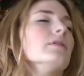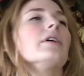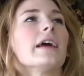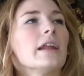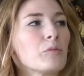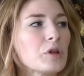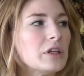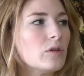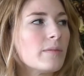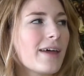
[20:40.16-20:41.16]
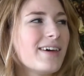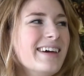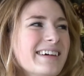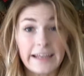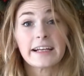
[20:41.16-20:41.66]
didn't really do the math.
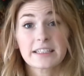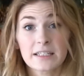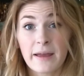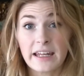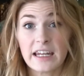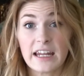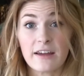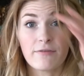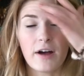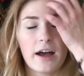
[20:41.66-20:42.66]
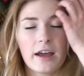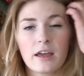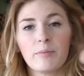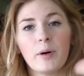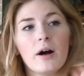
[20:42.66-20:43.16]
I guesstimated if
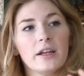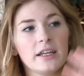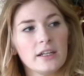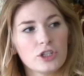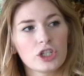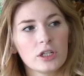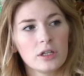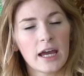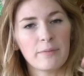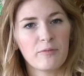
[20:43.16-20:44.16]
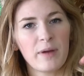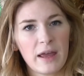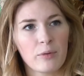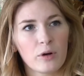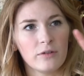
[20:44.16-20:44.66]
I bought each type of
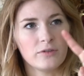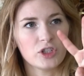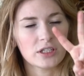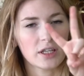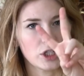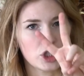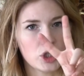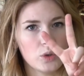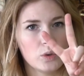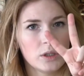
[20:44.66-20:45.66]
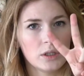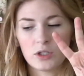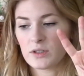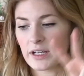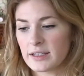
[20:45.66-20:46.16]
paper of just like two
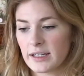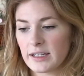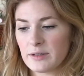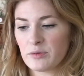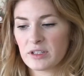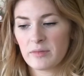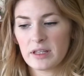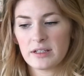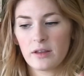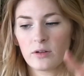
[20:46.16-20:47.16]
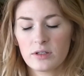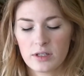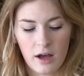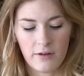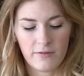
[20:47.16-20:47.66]
sides like I did with some of these others,
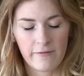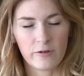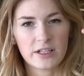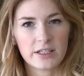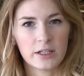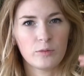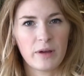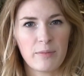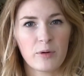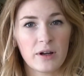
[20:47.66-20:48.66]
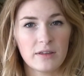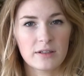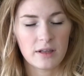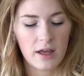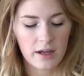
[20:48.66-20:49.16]
of every single paper in
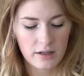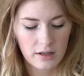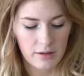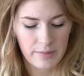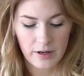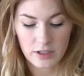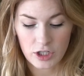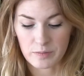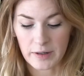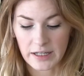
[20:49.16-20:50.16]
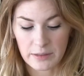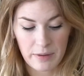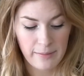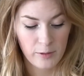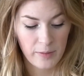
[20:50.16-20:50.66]
this line, compared to just buying the
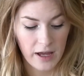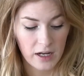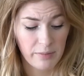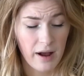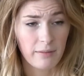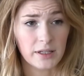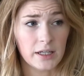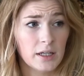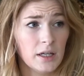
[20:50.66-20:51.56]
paper pad, I probably